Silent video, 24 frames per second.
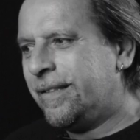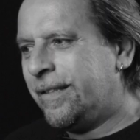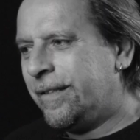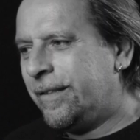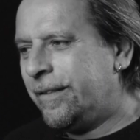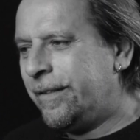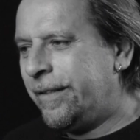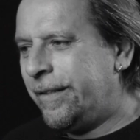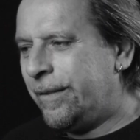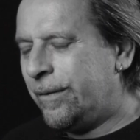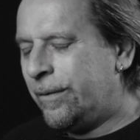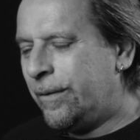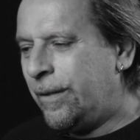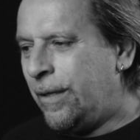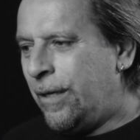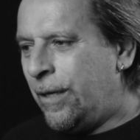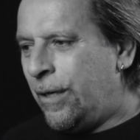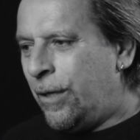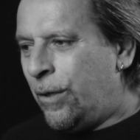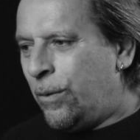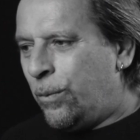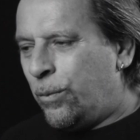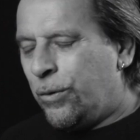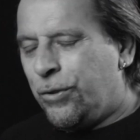said, you know,
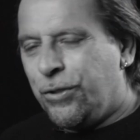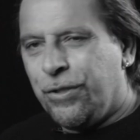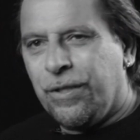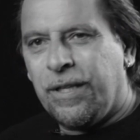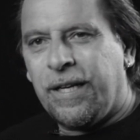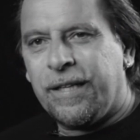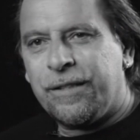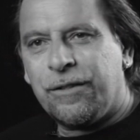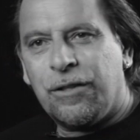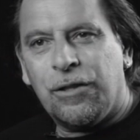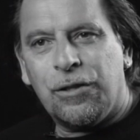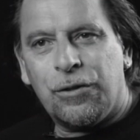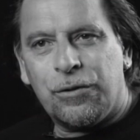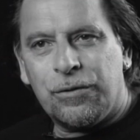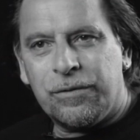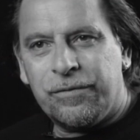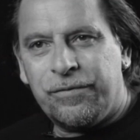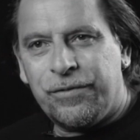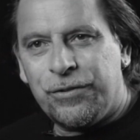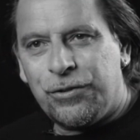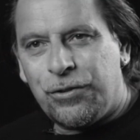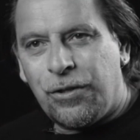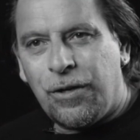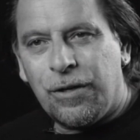would you like to
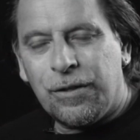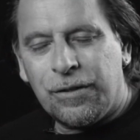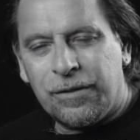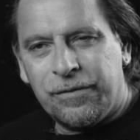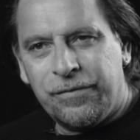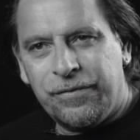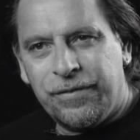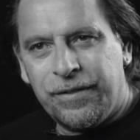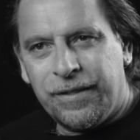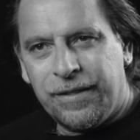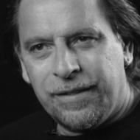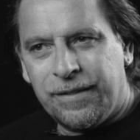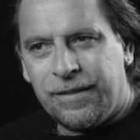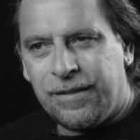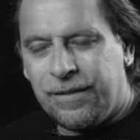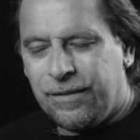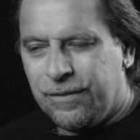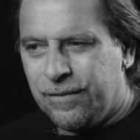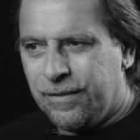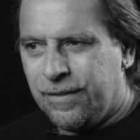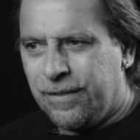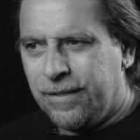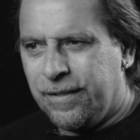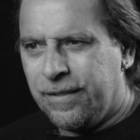learn photography? And
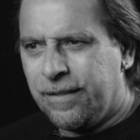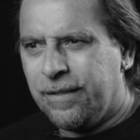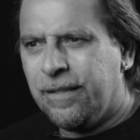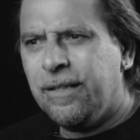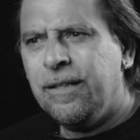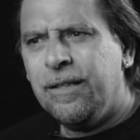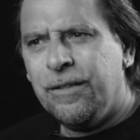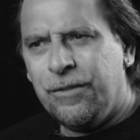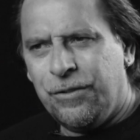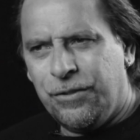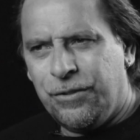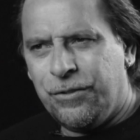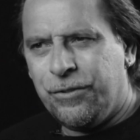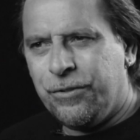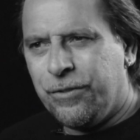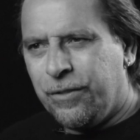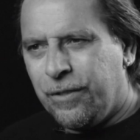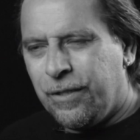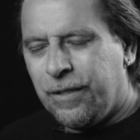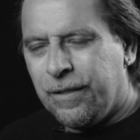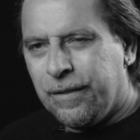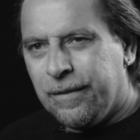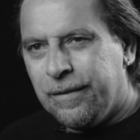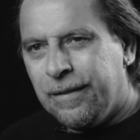I was like,
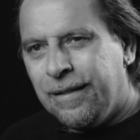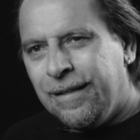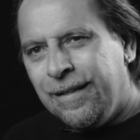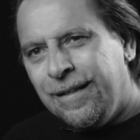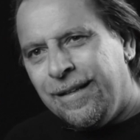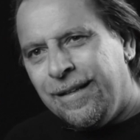sure.